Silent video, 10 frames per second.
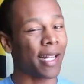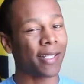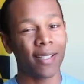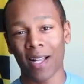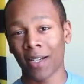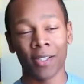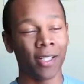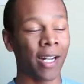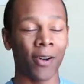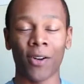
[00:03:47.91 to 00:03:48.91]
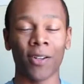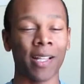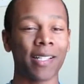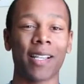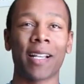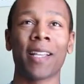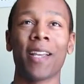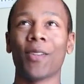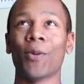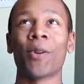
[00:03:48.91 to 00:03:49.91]
That's not good at all. That's
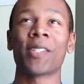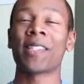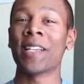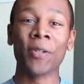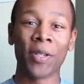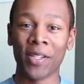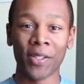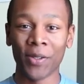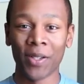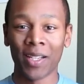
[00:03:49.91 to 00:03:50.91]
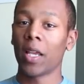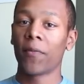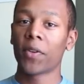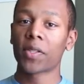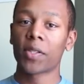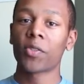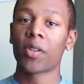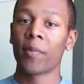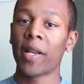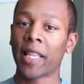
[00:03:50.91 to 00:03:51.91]
like the worst thing you can do. If you're still
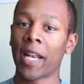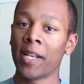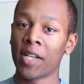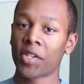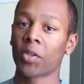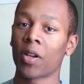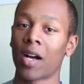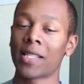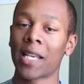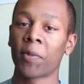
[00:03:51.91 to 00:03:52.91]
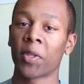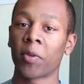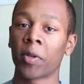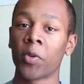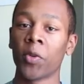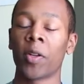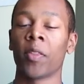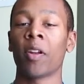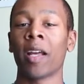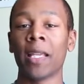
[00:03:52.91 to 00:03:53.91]
trying to make that initial contact with your recruiter
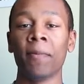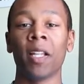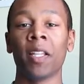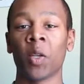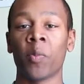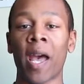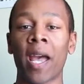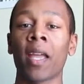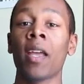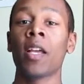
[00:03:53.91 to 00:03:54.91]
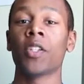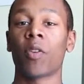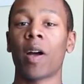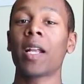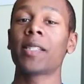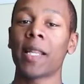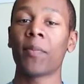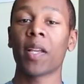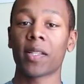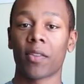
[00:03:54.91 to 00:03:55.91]
and they're not emailing you back, try
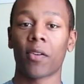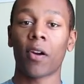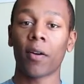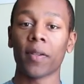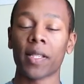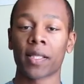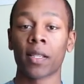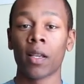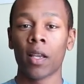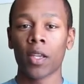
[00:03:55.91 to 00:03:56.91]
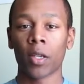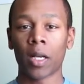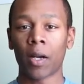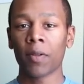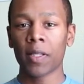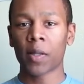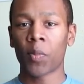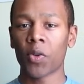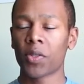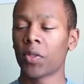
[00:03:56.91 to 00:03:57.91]
stepping into their office. You're not really
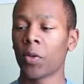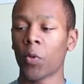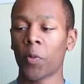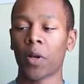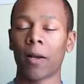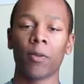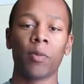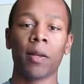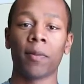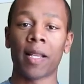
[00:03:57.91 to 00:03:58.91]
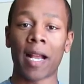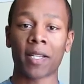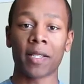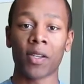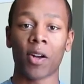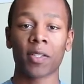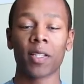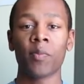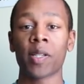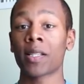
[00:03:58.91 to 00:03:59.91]
supposed to. You won't probably be able to actually talk to
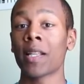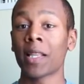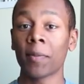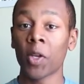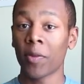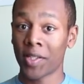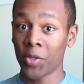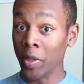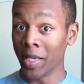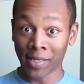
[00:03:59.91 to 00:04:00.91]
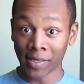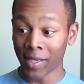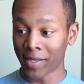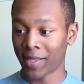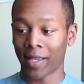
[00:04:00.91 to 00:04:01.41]
them, but just let them know that you exist.